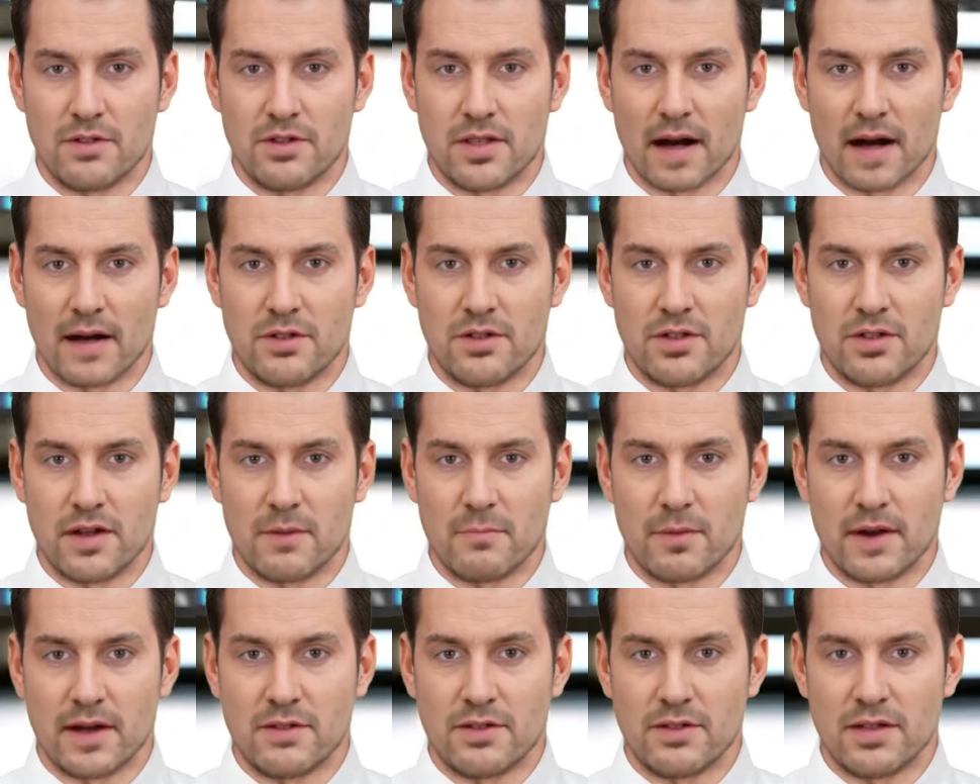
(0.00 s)
Chat
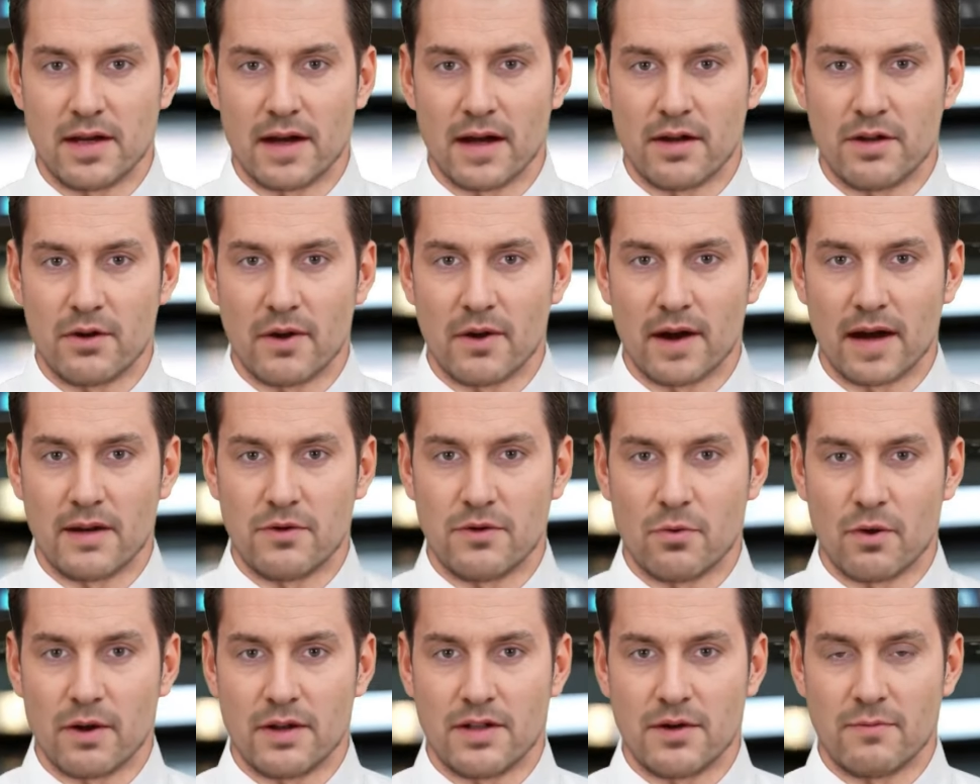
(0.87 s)
GPT on your
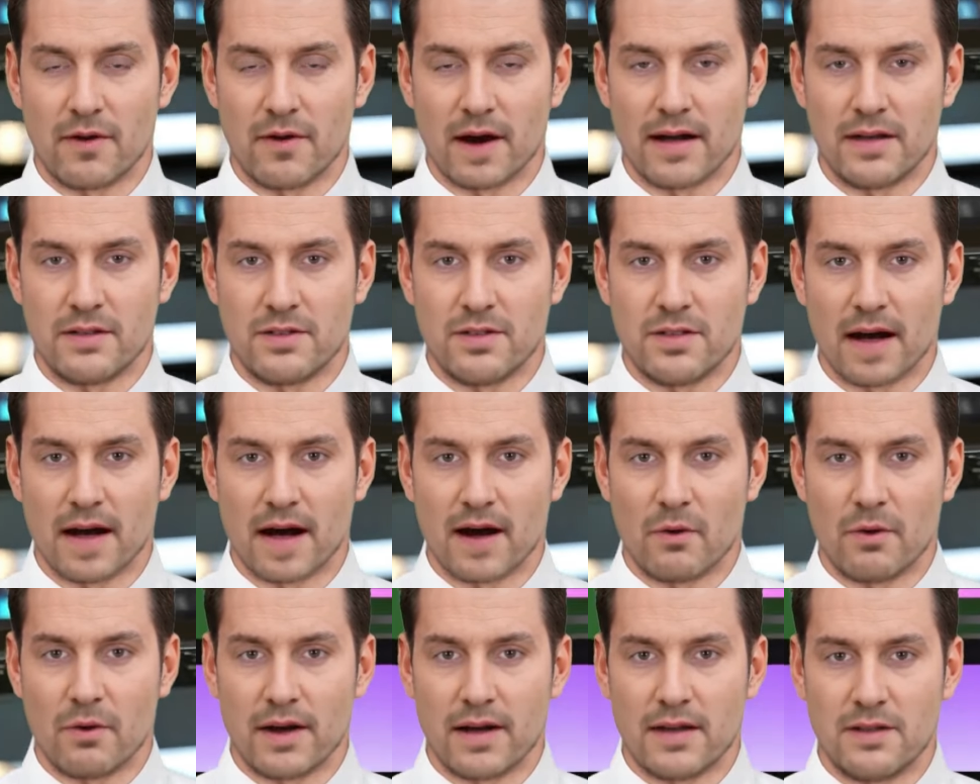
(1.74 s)
Android device
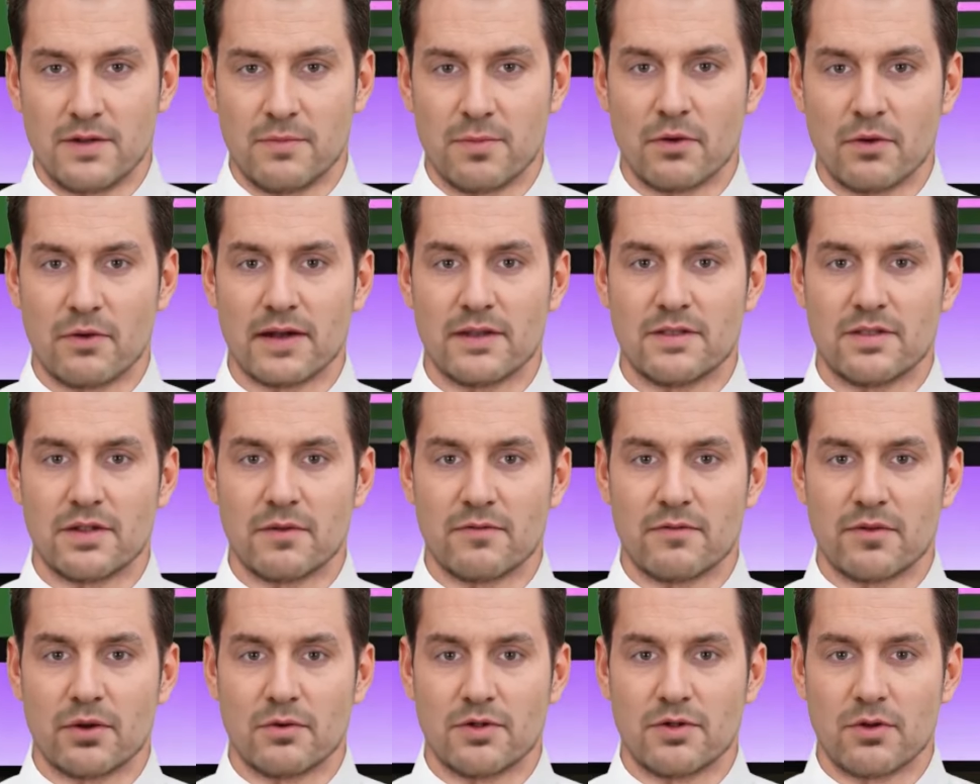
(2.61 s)
now and experience the
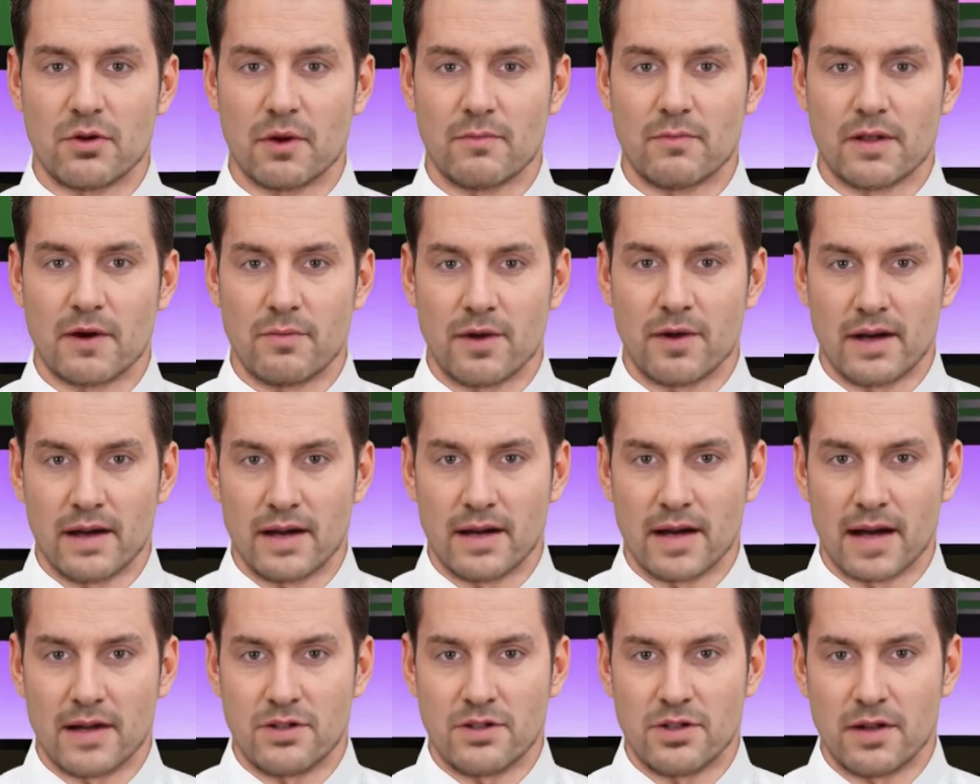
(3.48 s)
future of
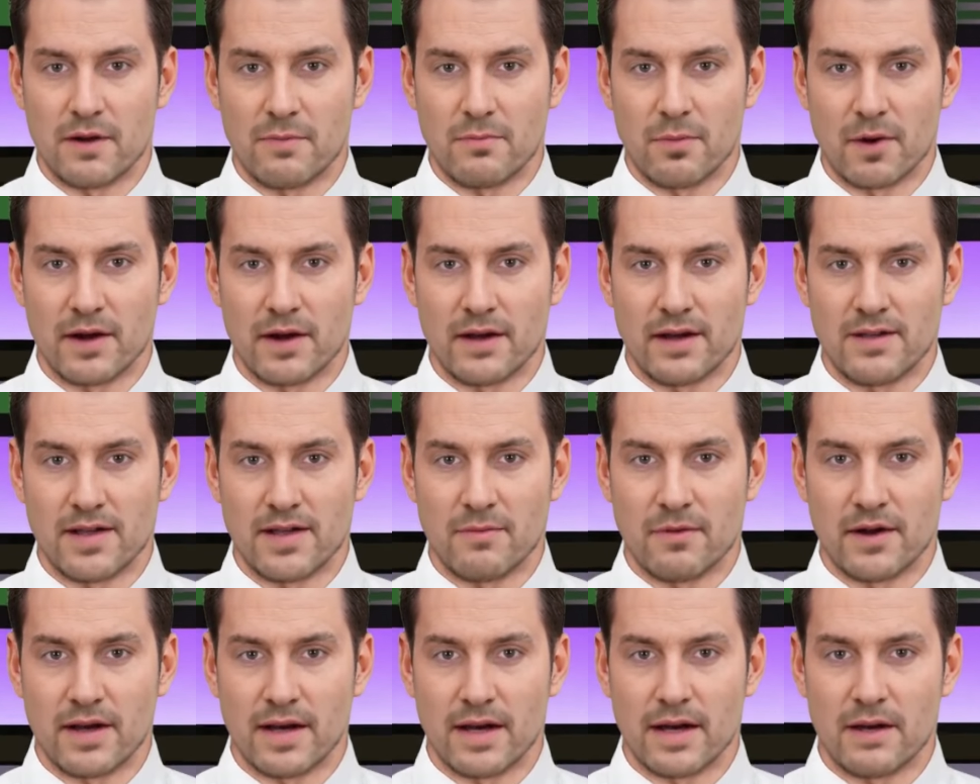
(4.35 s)
communication and
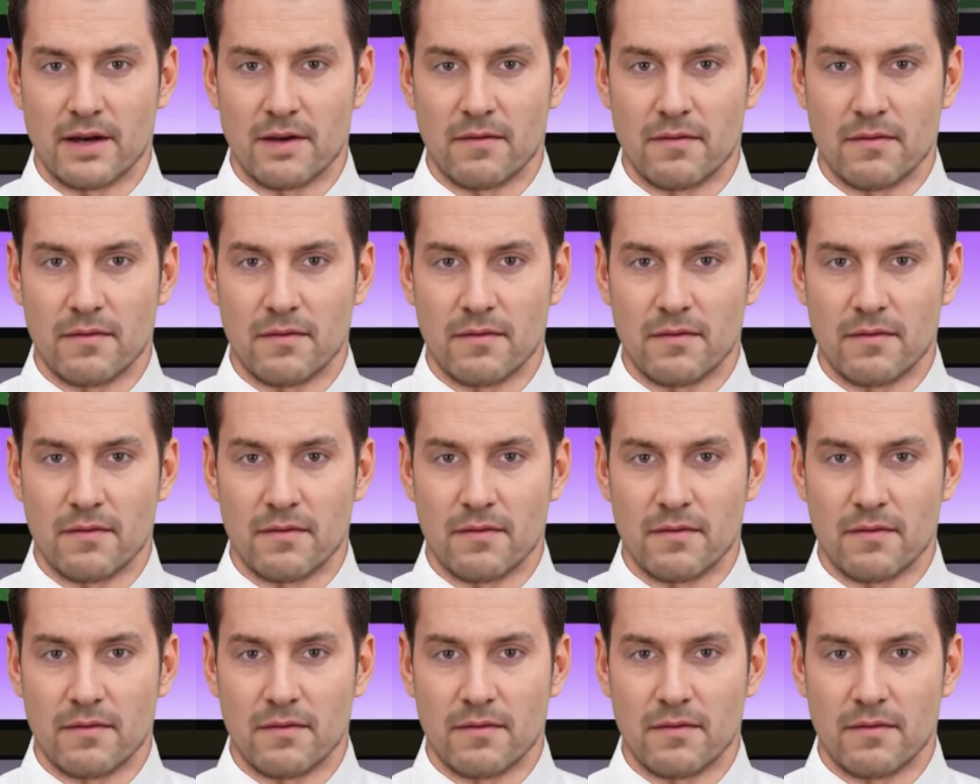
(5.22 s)
productivity.